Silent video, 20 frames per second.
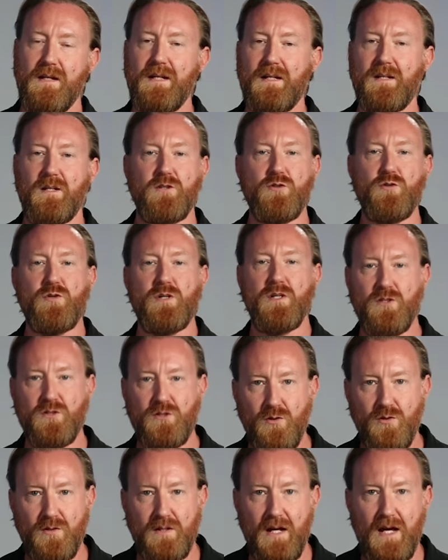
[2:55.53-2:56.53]
Like, you can
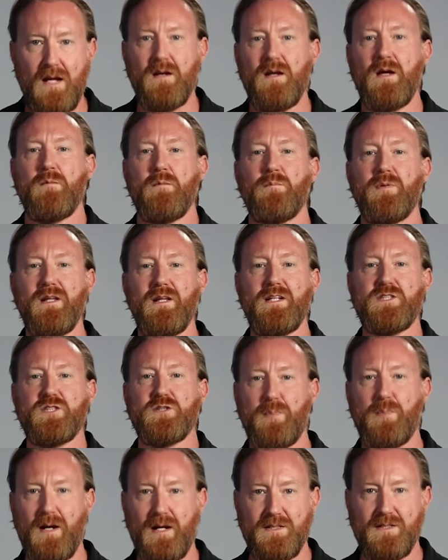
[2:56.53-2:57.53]
do that, but let's
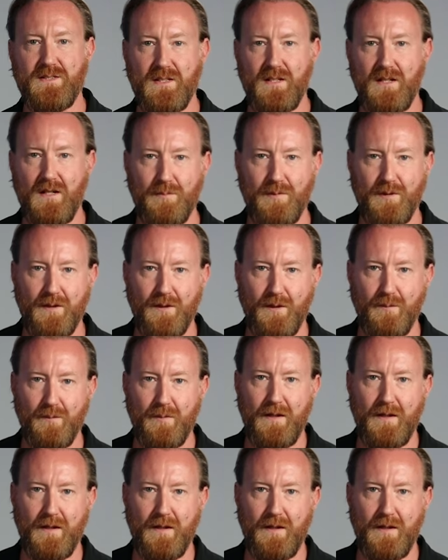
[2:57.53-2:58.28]
spice it up a little